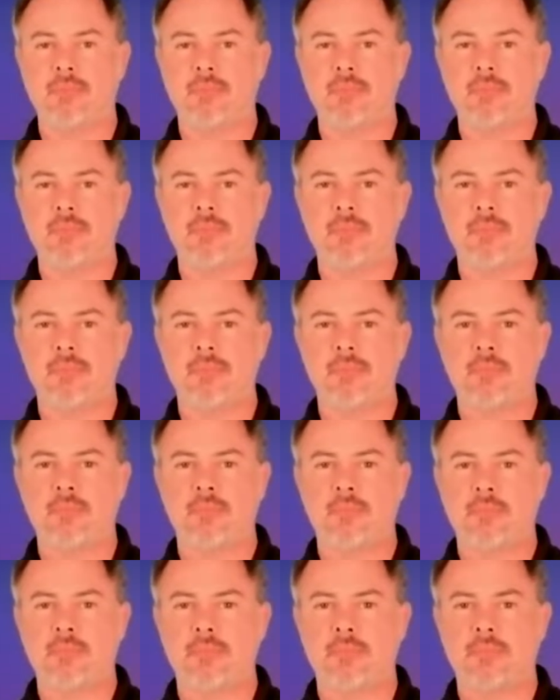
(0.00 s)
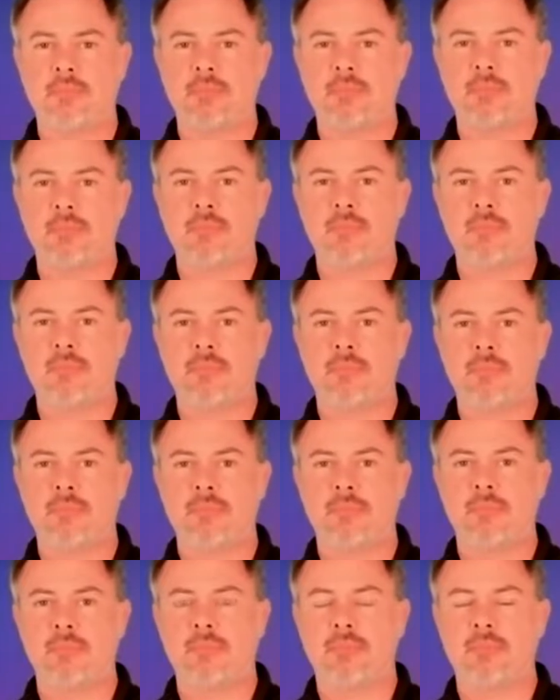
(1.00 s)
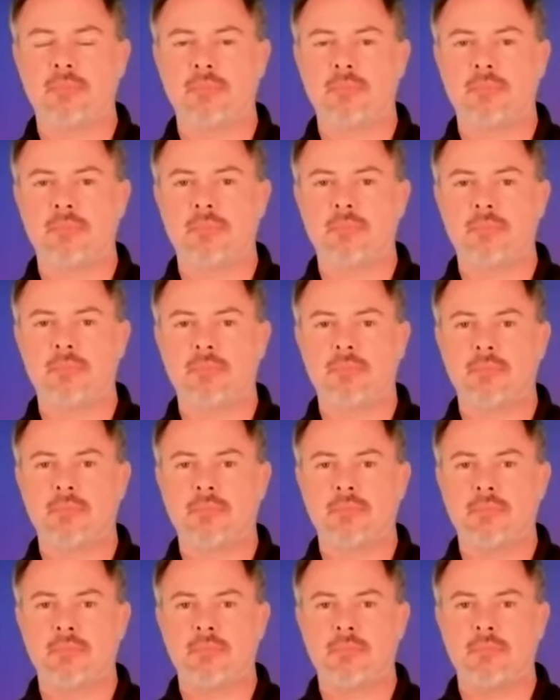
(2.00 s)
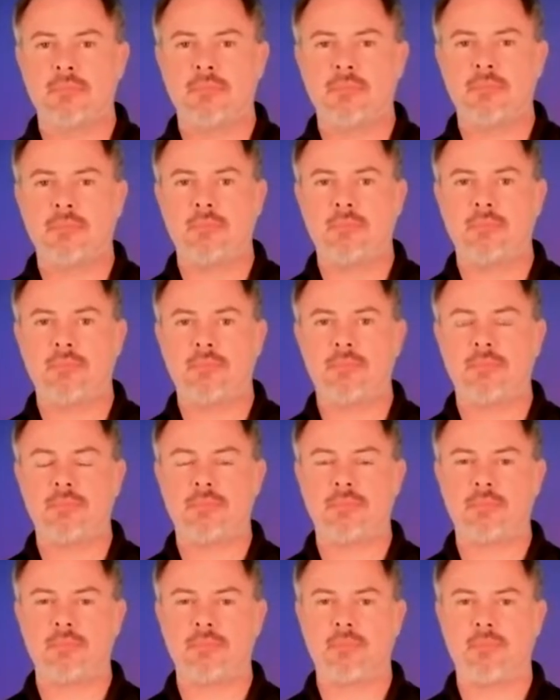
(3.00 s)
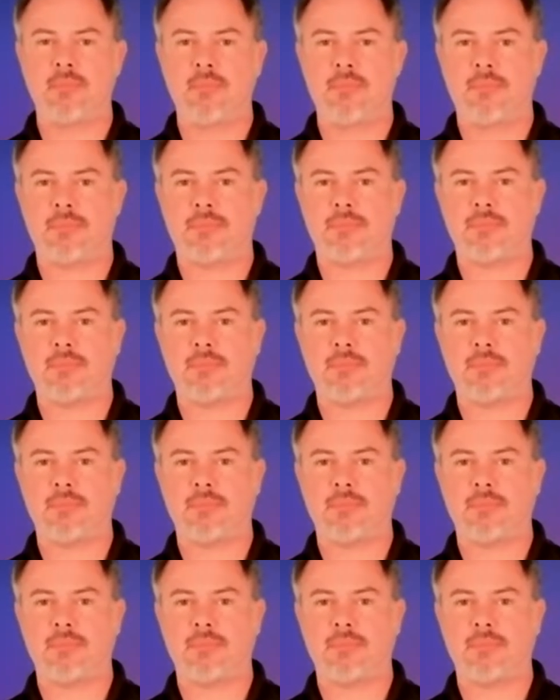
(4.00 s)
No words are spoken by the person on screen.